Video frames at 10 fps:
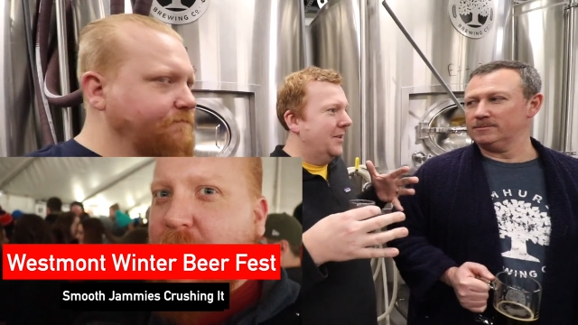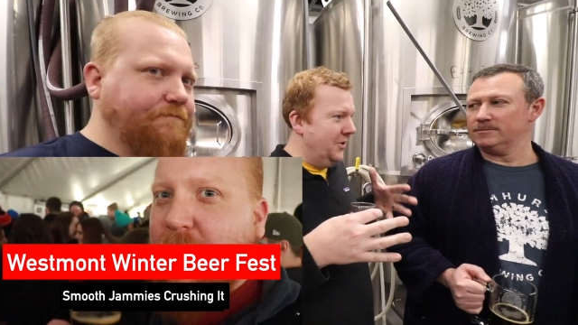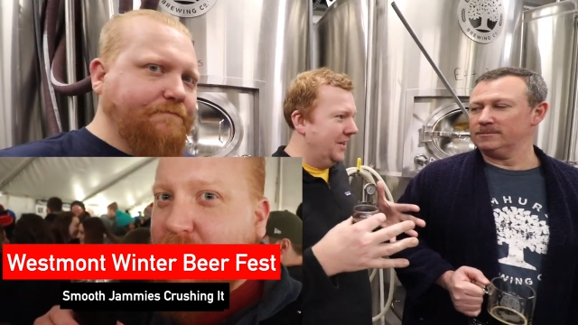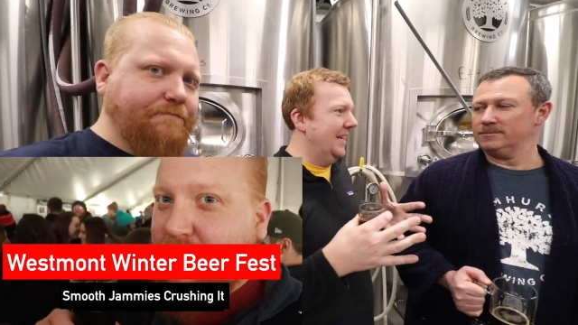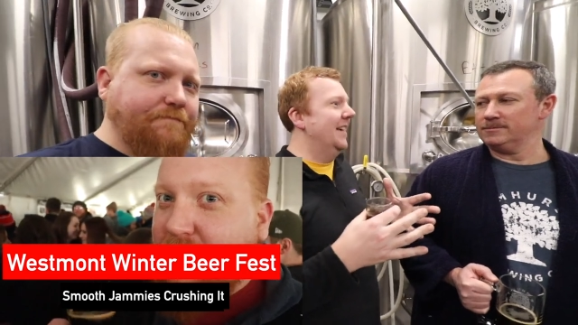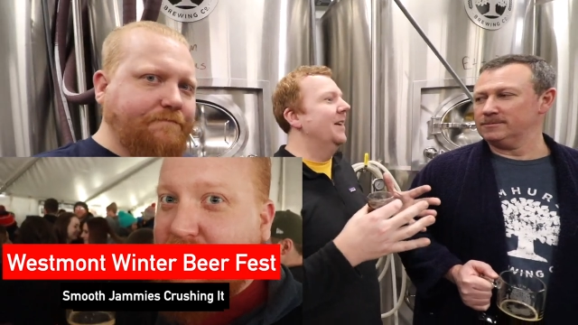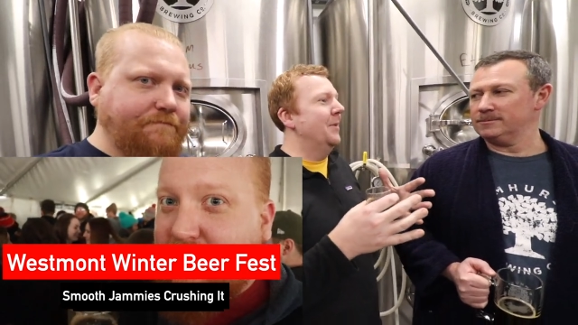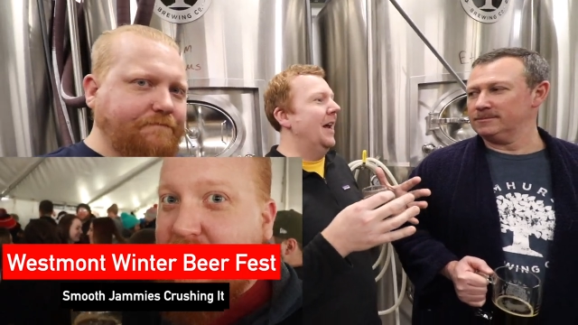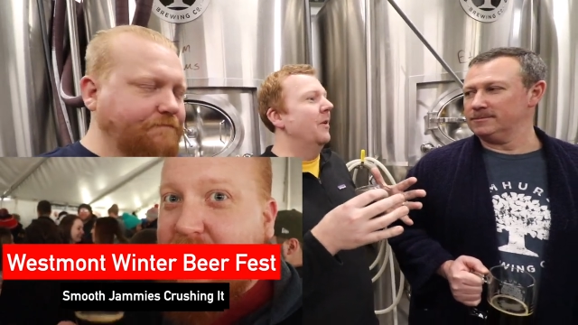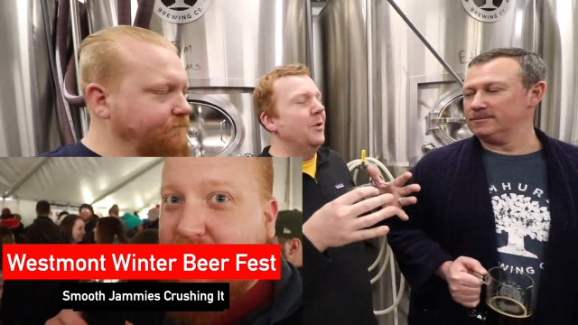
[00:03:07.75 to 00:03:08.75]
Speaker 1: the cookie. I
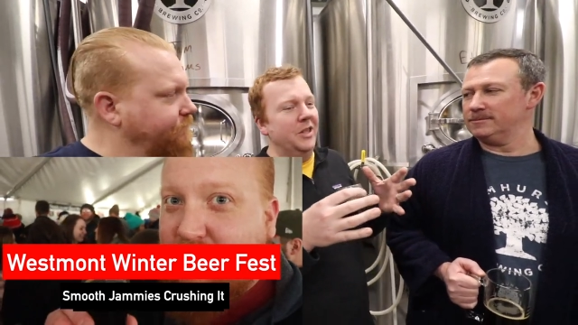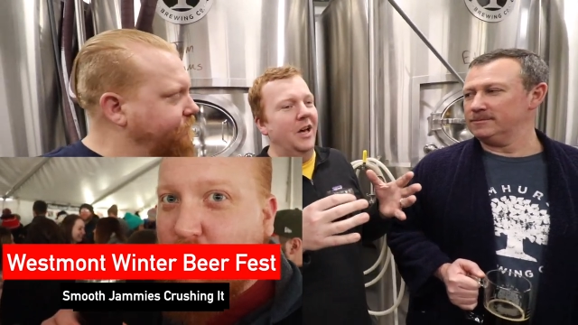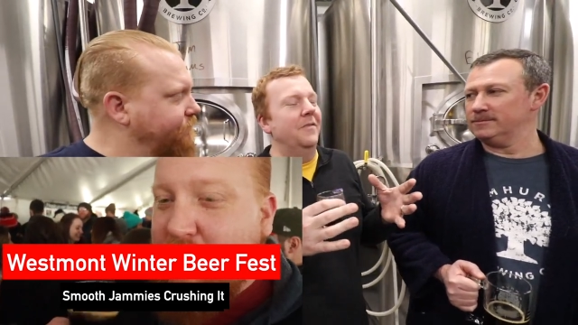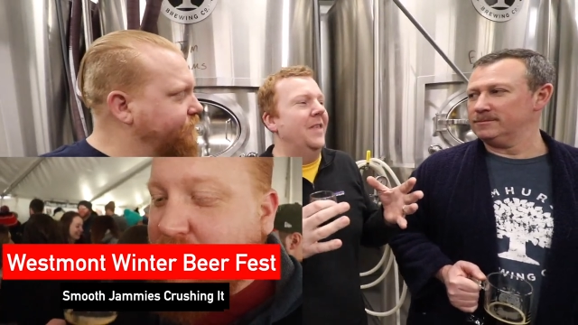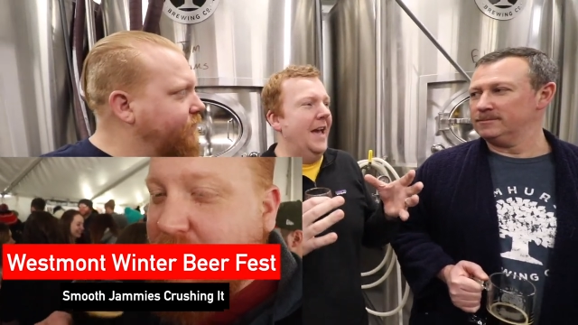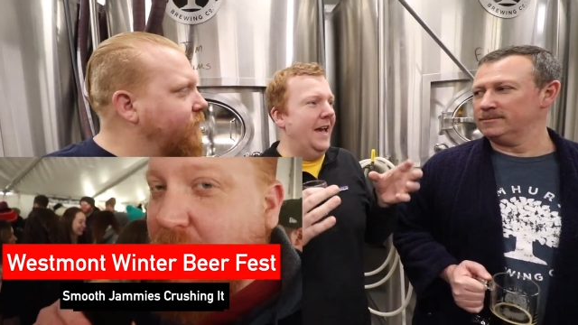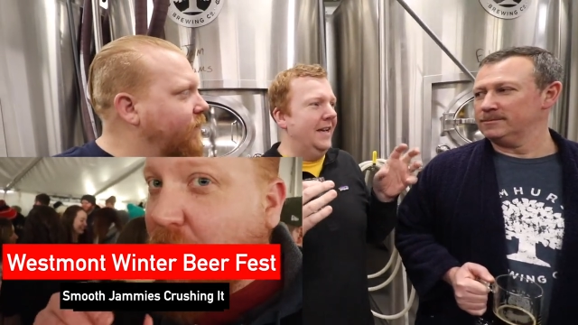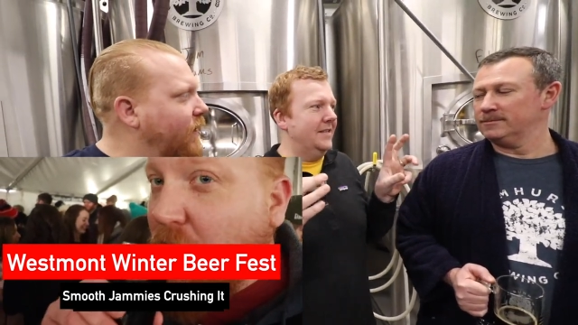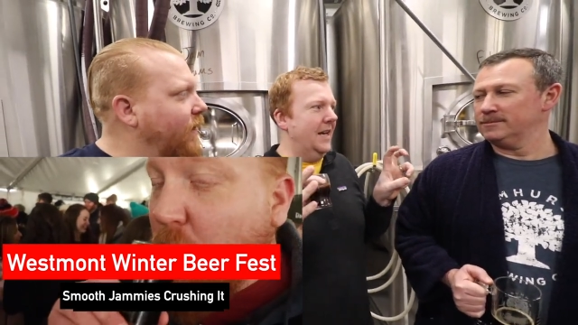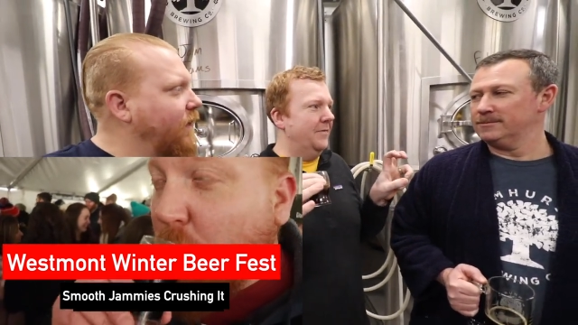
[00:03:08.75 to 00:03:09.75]
mean, I, we love the
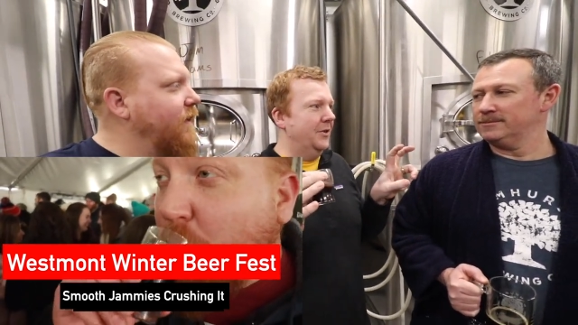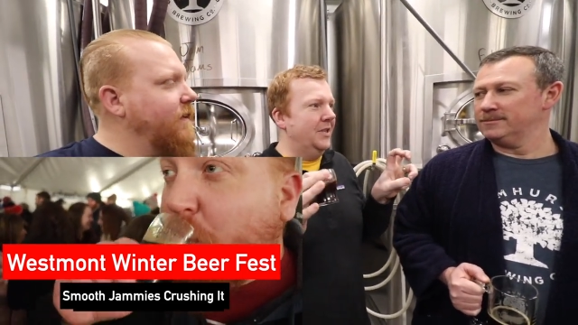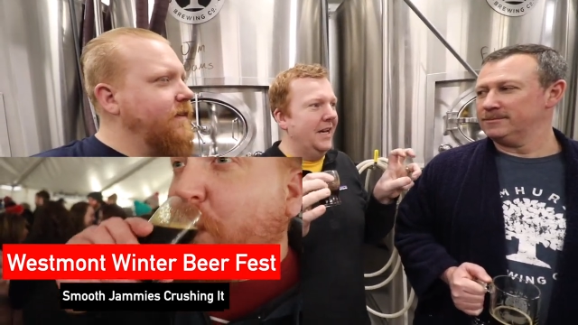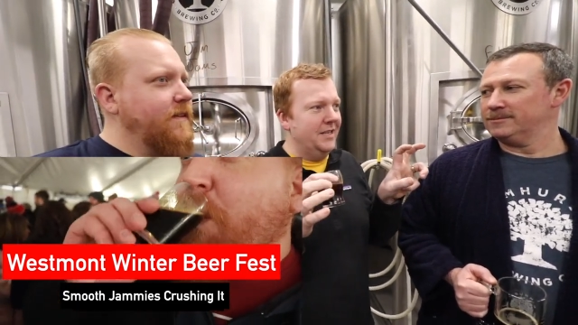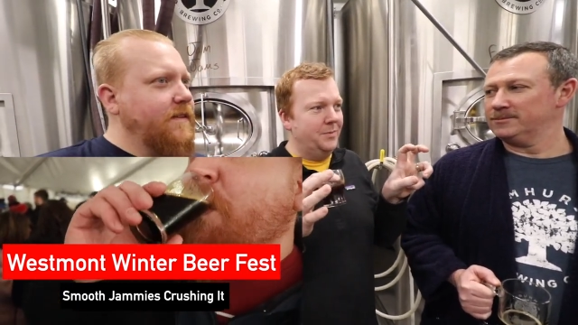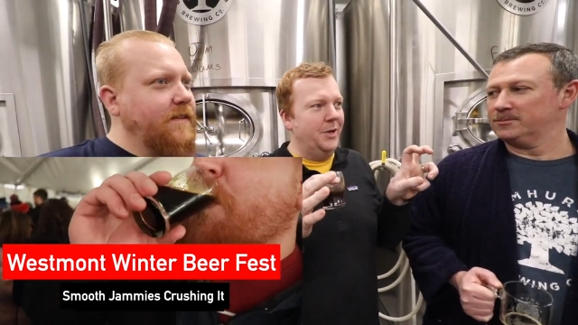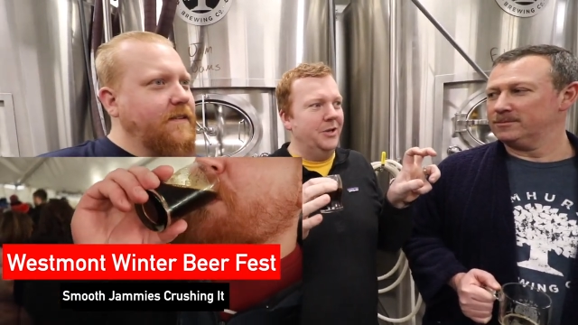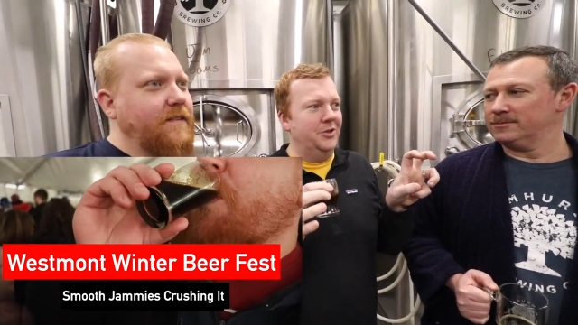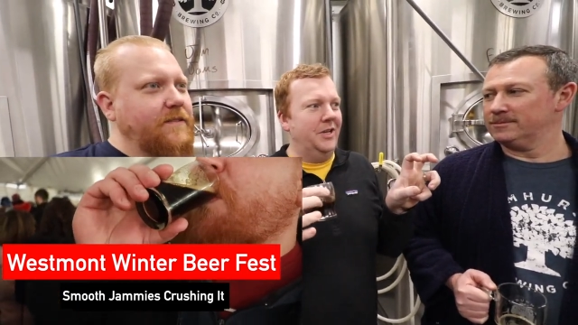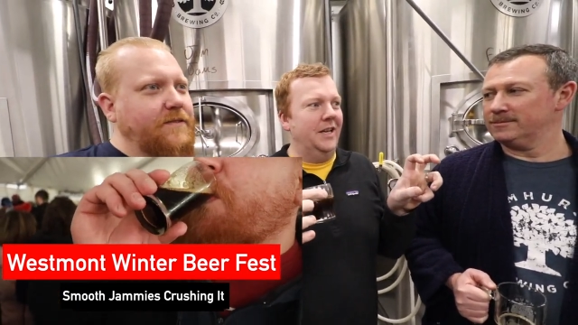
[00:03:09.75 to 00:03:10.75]
as advertised
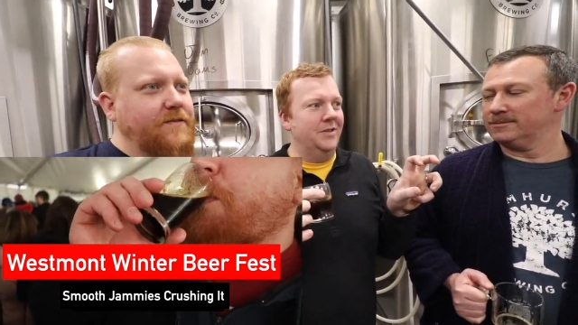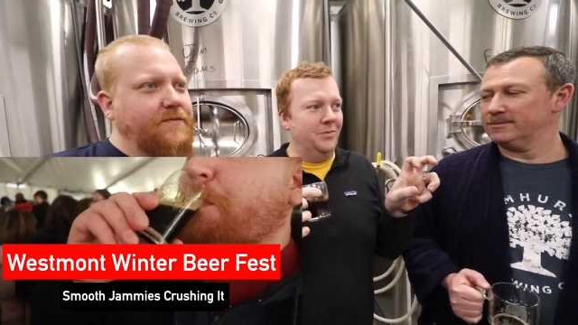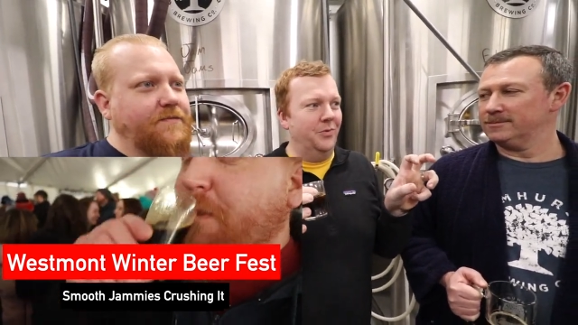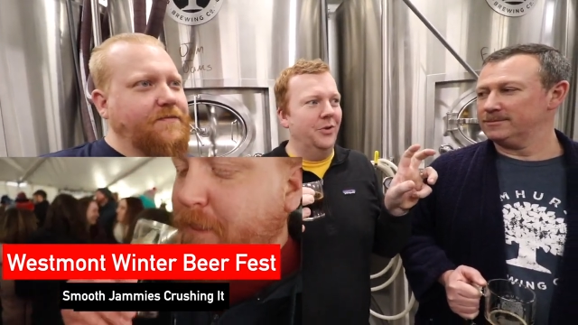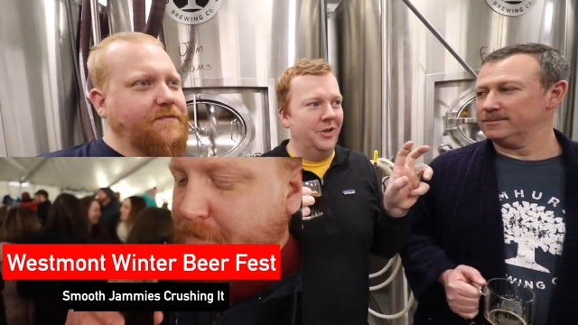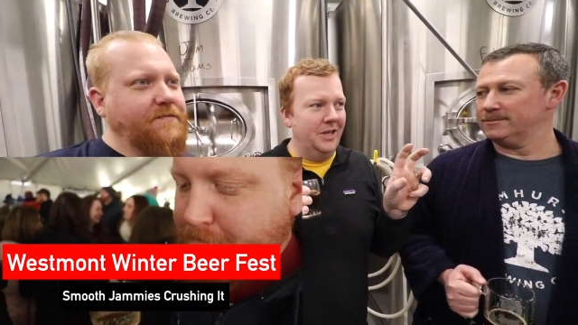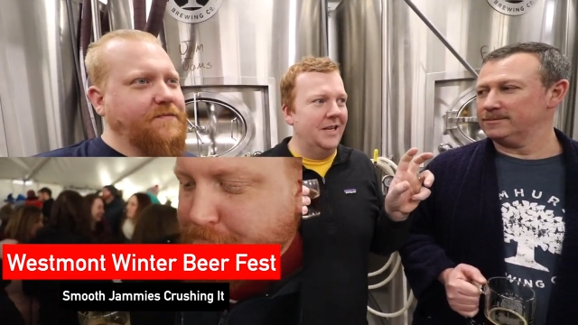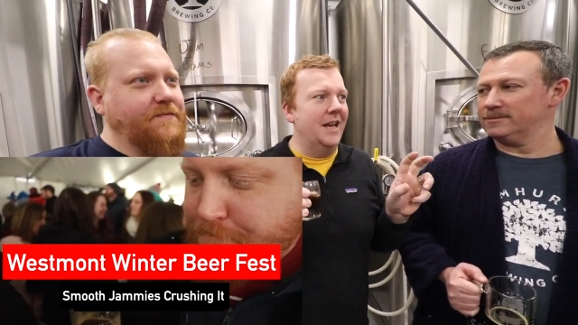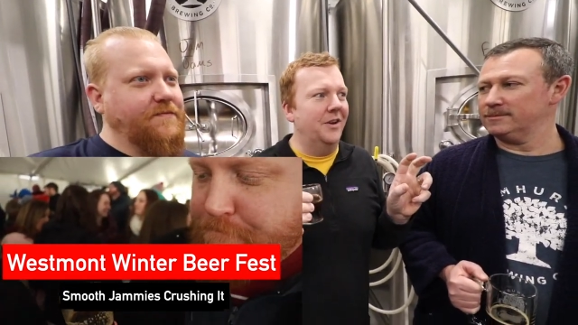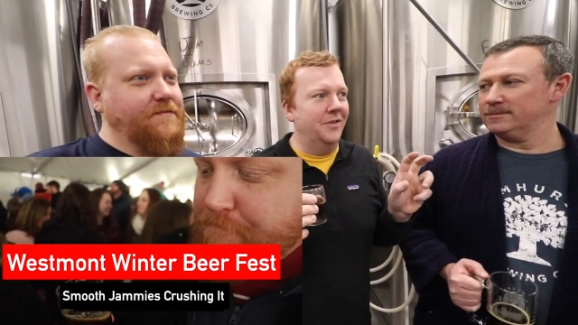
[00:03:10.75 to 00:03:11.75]
beers. You guys really
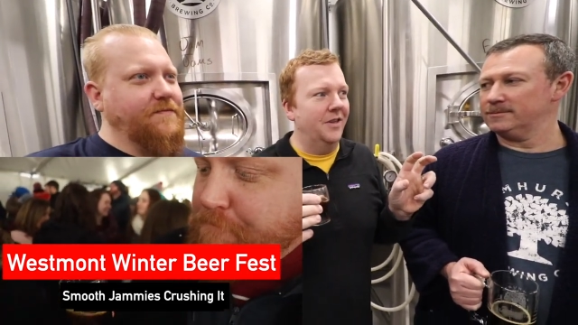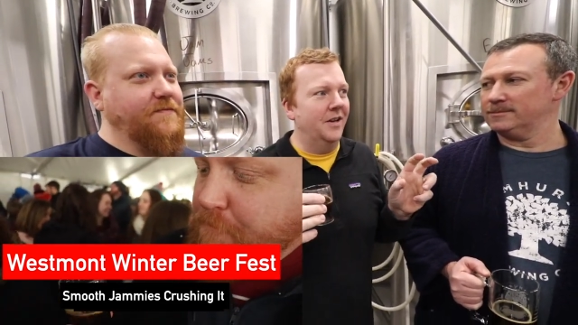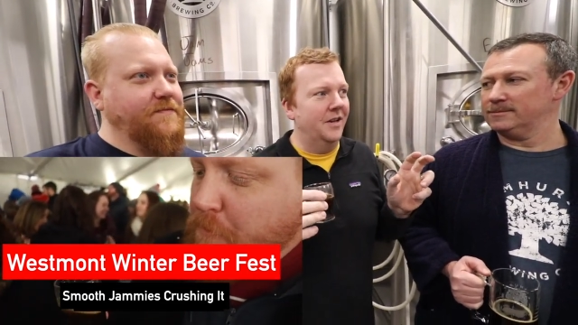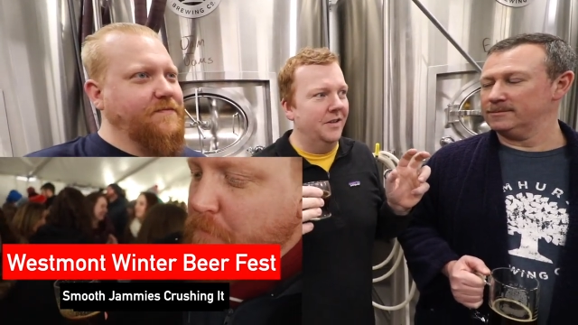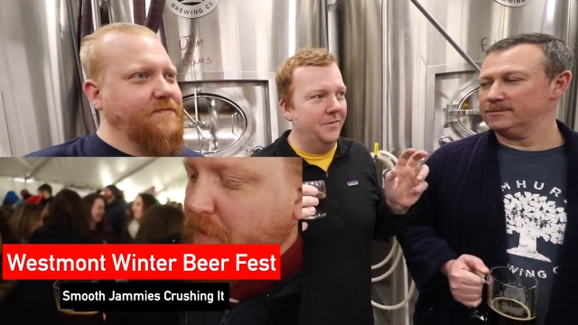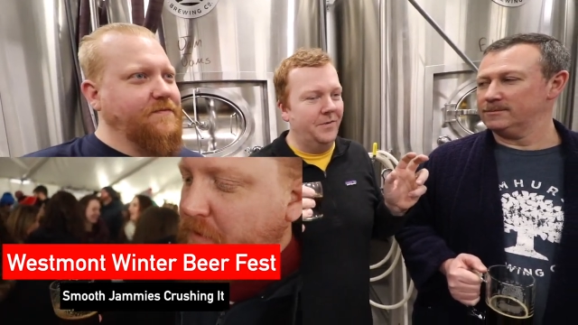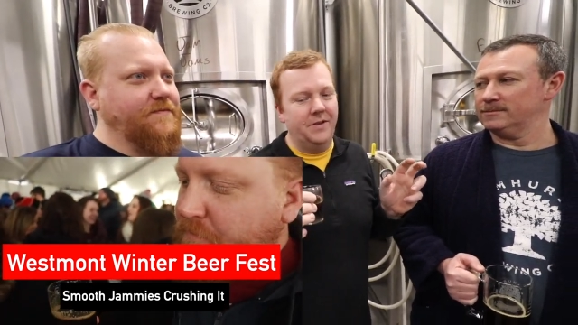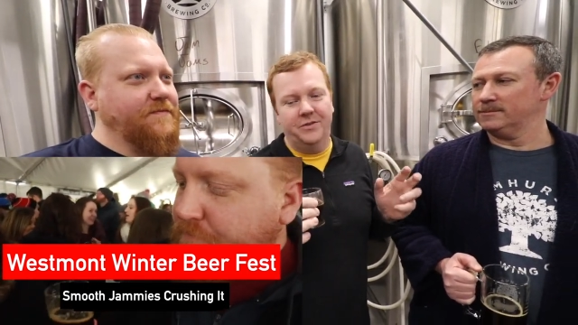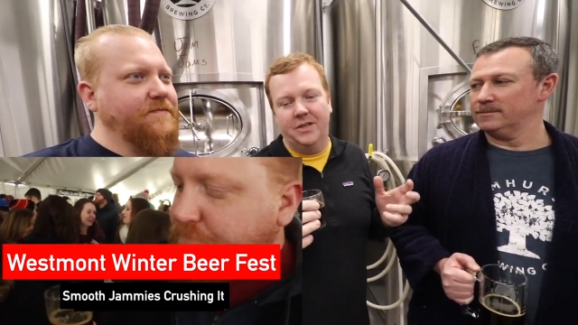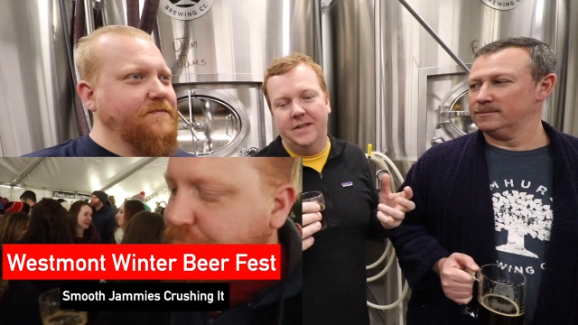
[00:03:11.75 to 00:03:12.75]
nailed the, the flavors